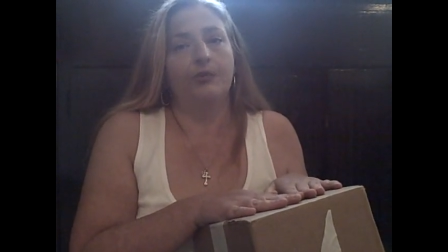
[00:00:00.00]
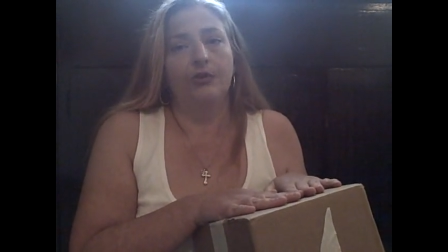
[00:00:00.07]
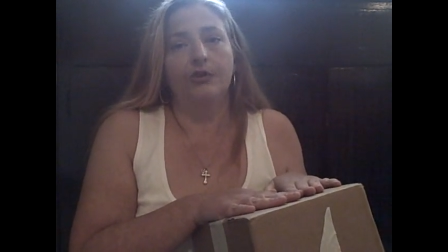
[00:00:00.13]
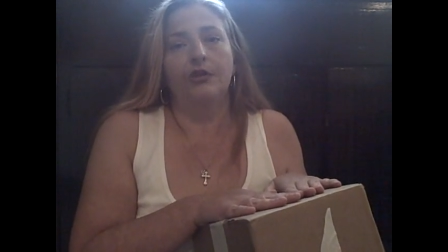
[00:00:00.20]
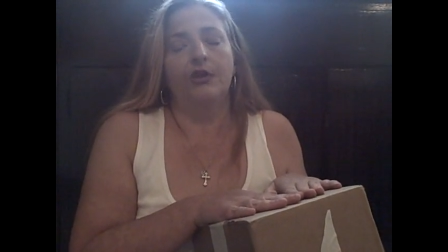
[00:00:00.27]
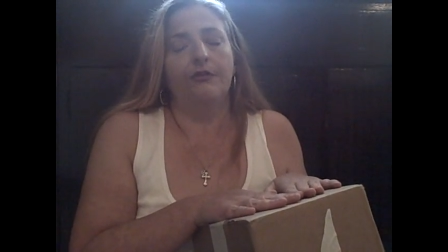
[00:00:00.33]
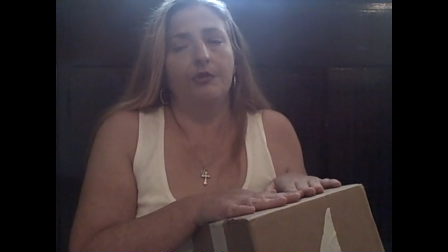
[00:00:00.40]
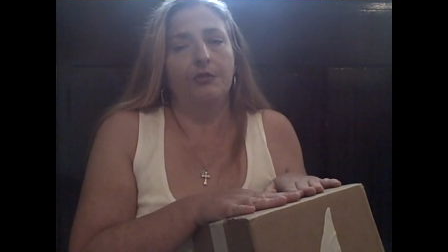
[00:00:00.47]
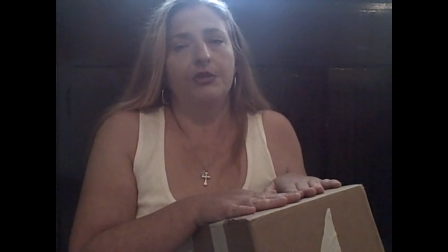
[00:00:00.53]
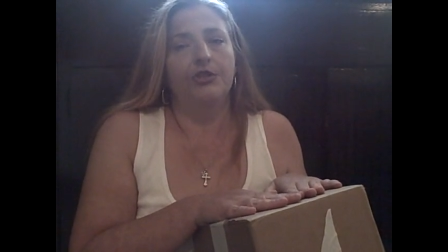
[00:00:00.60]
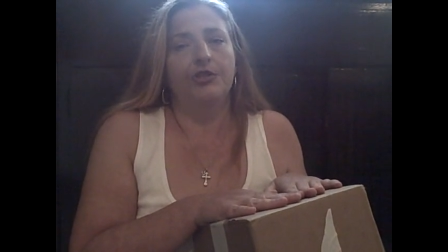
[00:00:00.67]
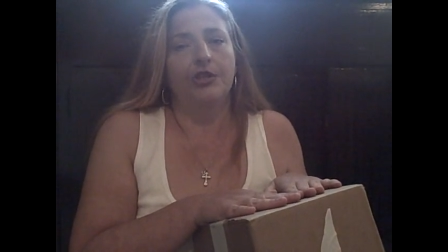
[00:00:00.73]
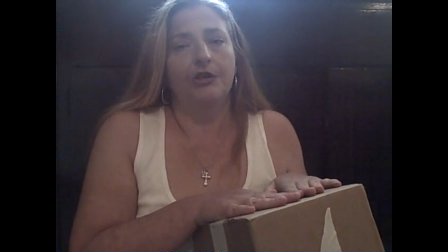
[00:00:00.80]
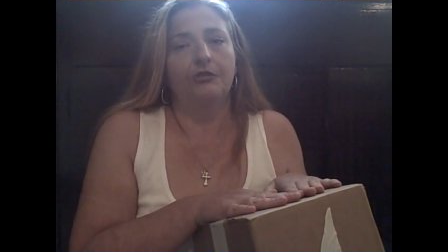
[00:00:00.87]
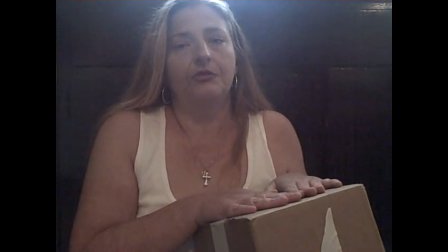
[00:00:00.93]
support that
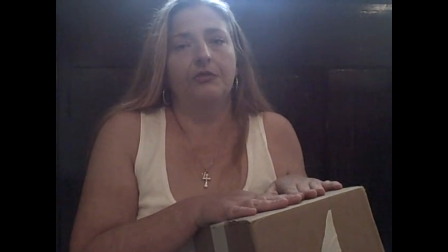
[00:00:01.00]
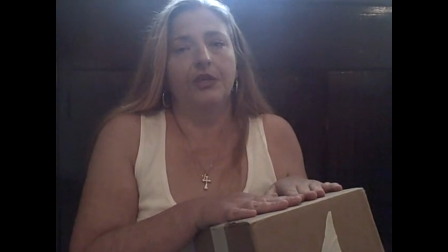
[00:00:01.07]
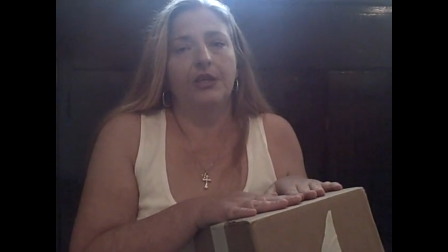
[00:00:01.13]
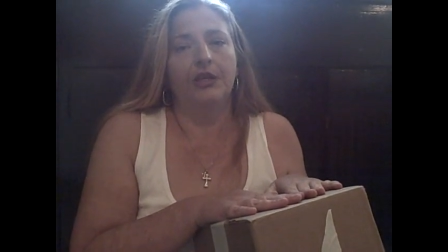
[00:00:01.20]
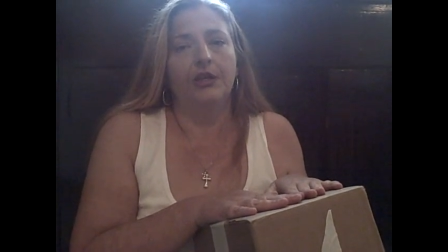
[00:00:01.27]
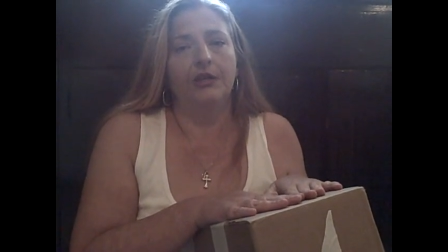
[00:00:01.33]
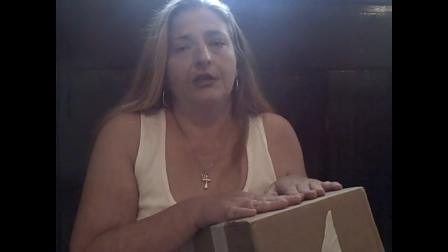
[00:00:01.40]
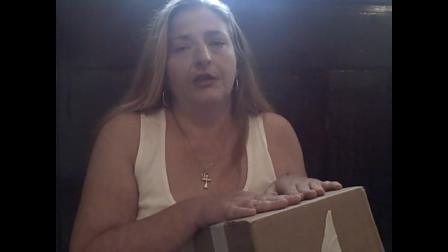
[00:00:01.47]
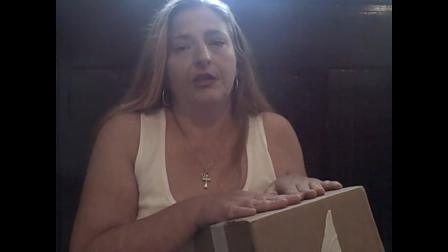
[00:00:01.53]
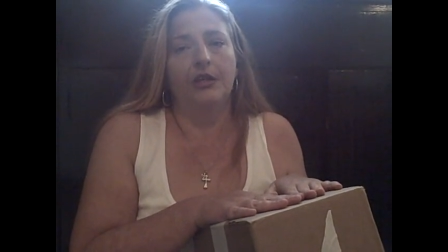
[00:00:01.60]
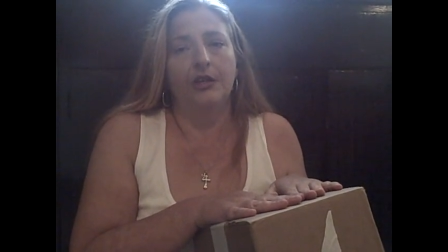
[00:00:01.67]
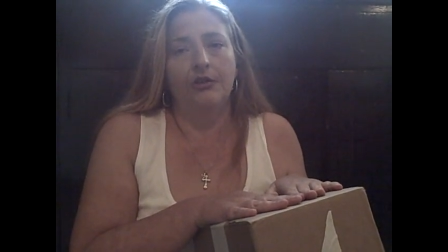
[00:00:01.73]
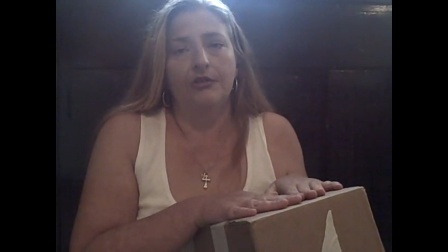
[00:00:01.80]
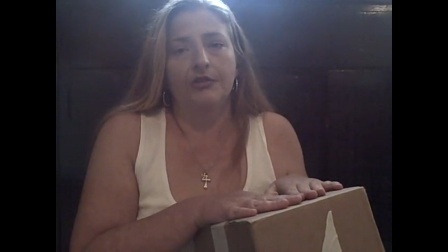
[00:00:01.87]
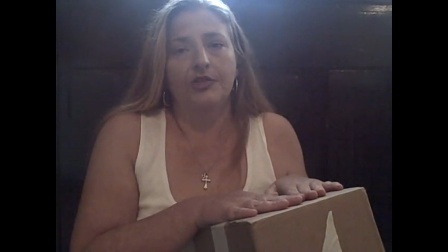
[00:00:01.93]
everyone's shown and
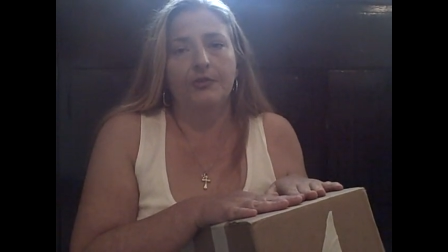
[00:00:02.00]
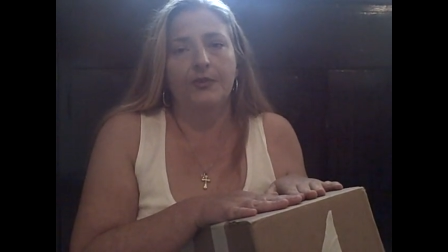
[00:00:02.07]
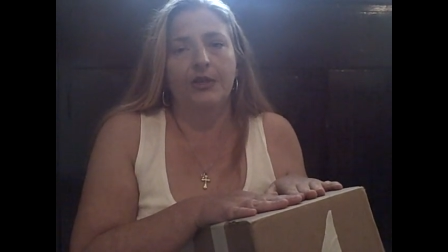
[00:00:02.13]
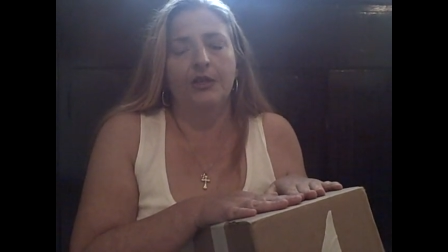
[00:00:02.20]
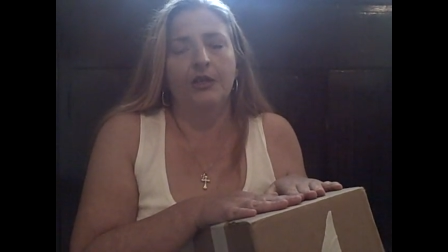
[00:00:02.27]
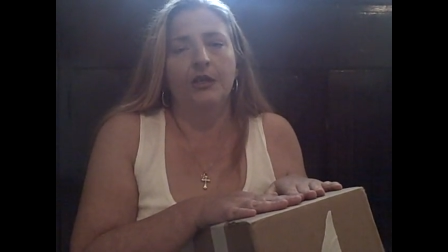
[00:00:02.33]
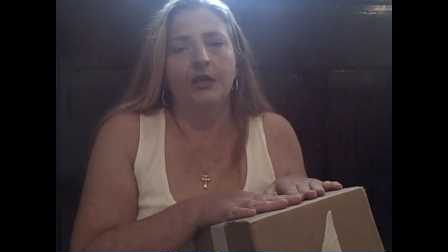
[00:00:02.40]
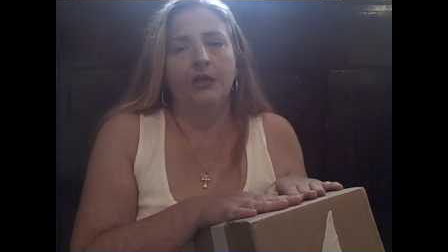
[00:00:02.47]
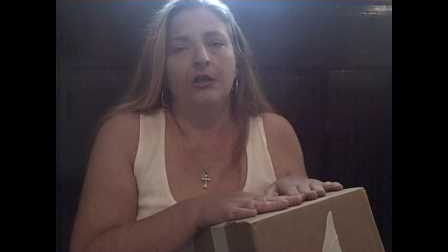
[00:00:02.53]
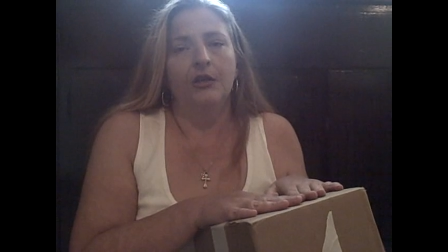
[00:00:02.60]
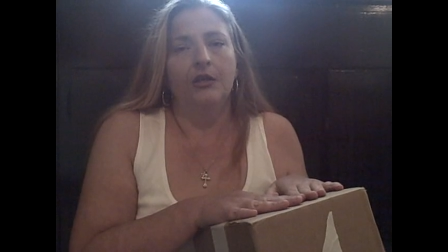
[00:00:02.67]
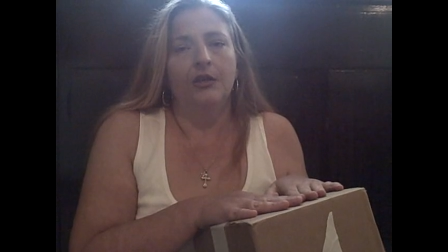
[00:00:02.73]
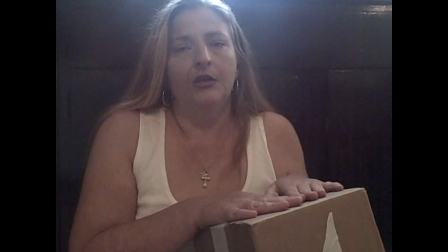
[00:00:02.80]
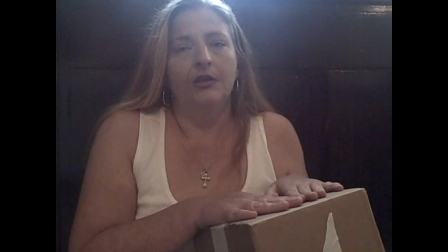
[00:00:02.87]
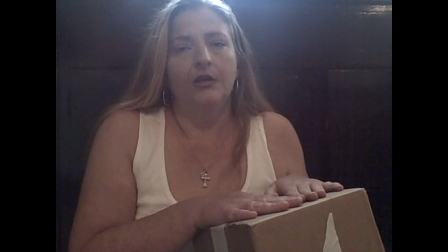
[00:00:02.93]
the encouragement.
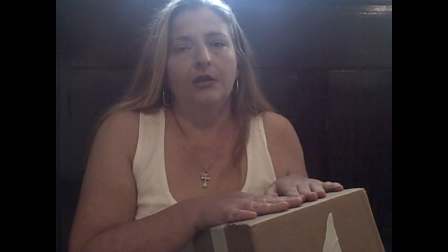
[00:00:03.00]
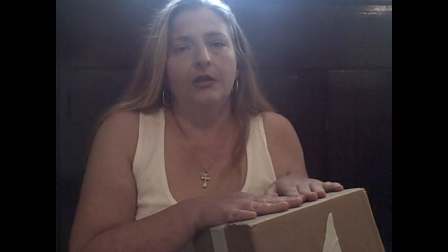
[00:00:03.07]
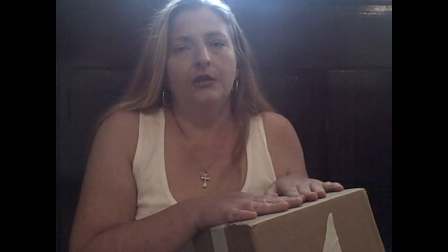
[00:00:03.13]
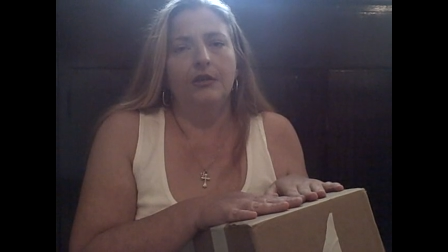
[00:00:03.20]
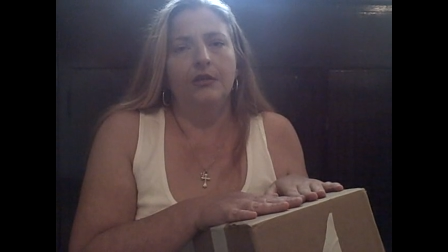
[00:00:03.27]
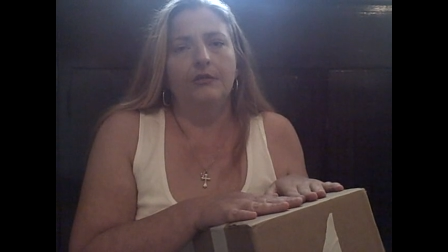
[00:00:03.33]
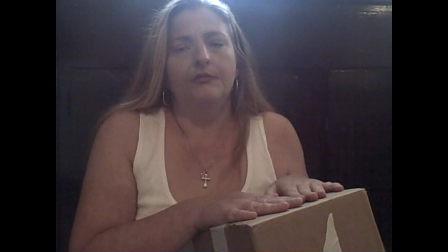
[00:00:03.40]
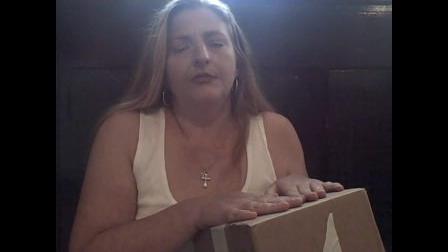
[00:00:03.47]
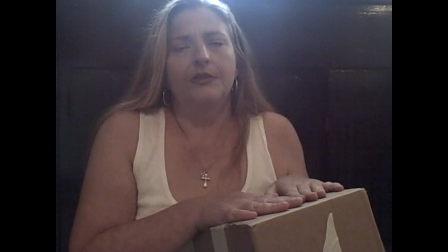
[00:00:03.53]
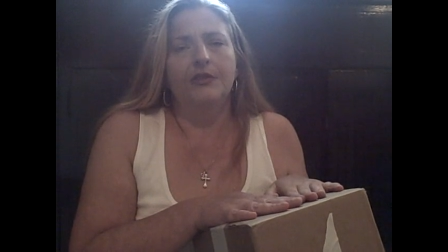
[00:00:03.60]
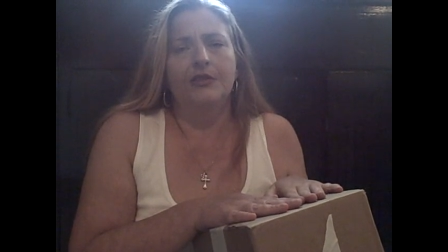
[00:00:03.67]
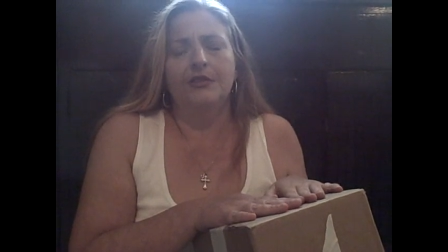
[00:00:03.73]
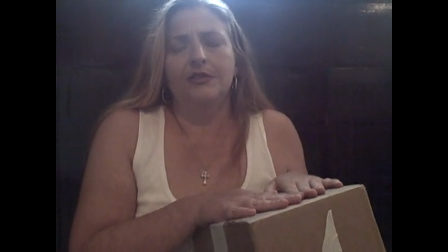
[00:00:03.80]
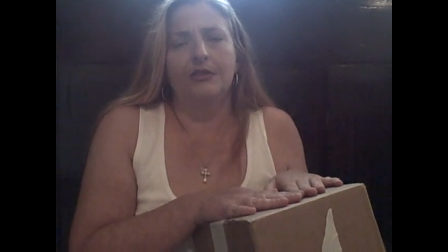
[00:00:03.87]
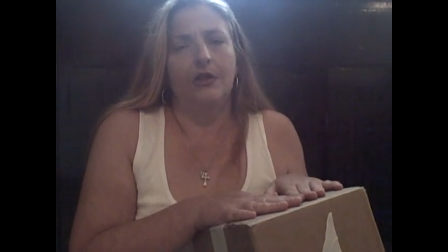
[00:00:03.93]

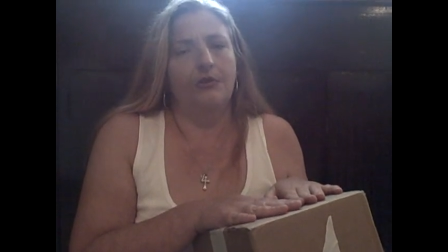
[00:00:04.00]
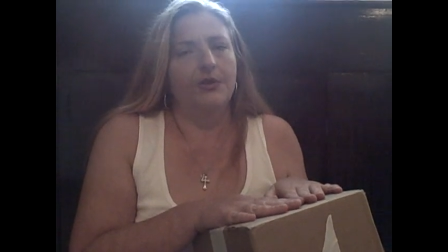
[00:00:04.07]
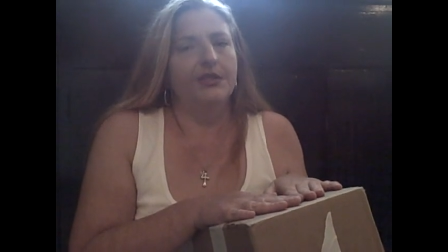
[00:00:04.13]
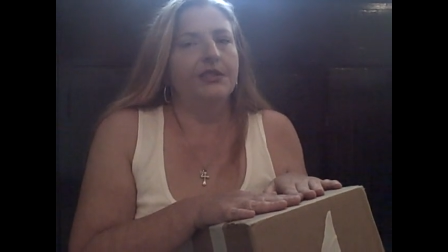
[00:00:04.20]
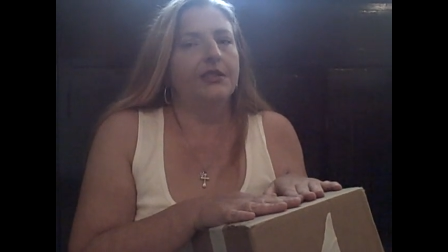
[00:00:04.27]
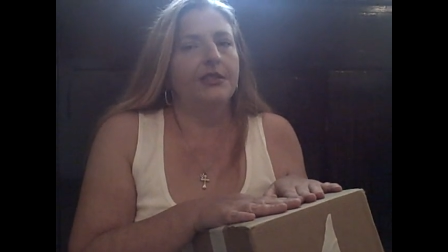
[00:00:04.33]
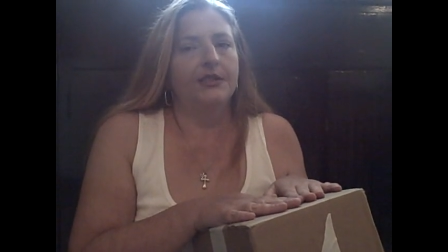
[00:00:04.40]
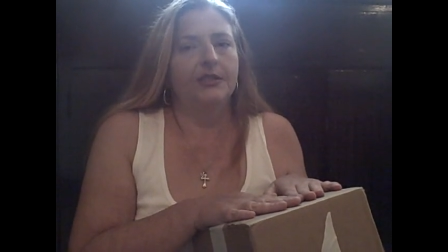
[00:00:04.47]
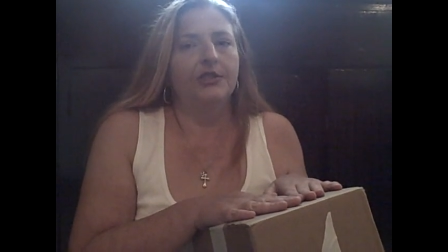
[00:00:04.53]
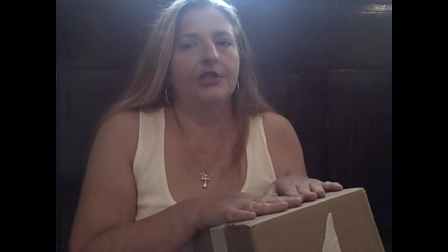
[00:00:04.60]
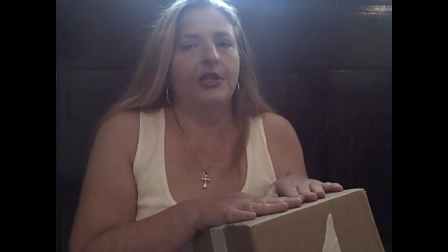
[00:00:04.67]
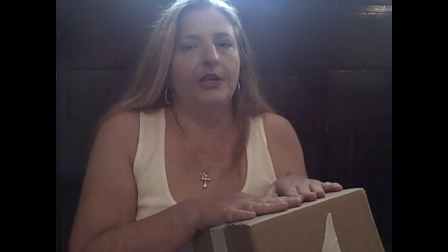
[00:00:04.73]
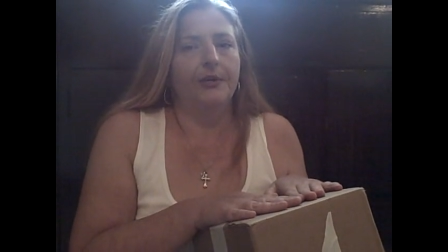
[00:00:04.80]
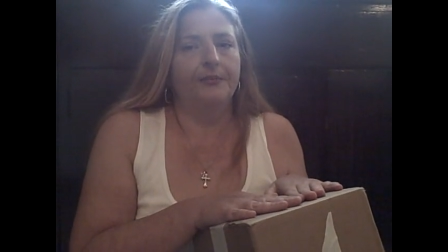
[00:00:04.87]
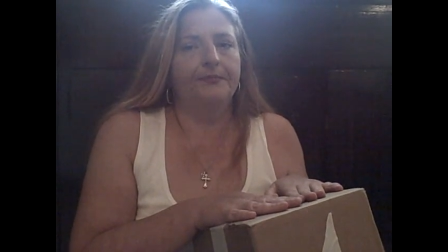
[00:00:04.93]
This isn't always an easy
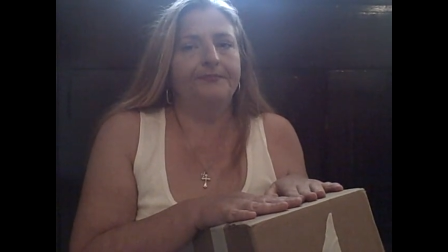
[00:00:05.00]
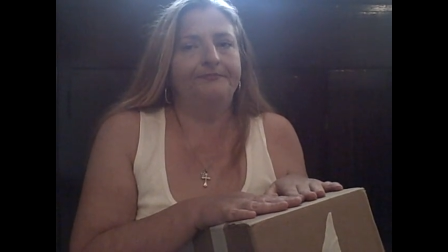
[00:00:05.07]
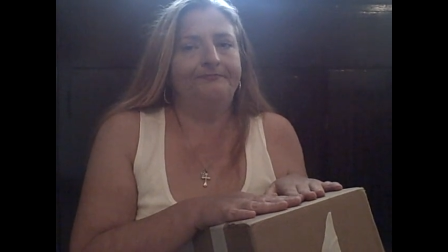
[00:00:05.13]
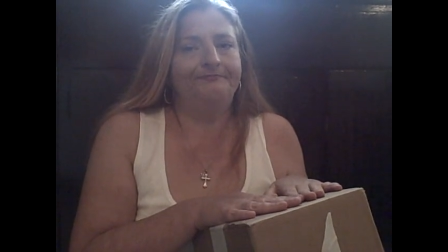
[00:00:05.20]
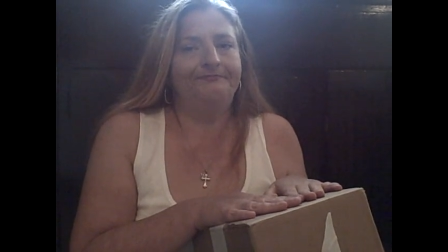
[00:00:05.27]
job,